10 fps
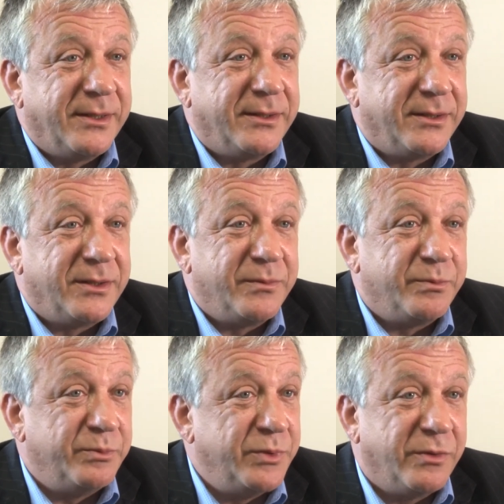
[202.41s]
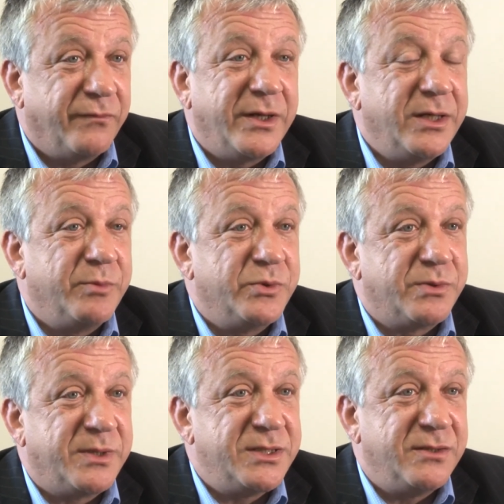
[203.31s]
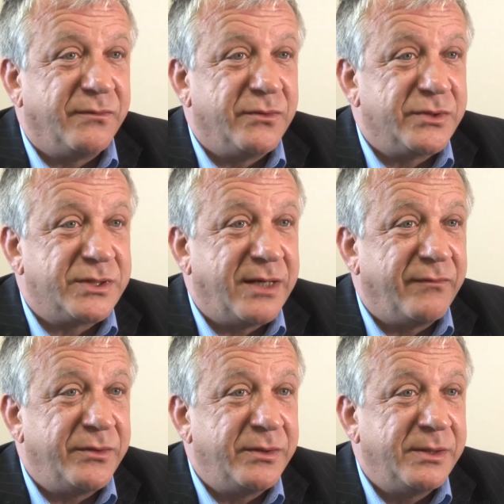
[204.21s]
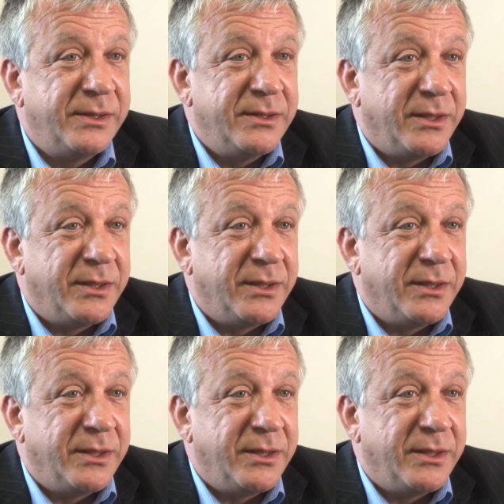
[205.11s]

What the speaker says: We're available 24/7.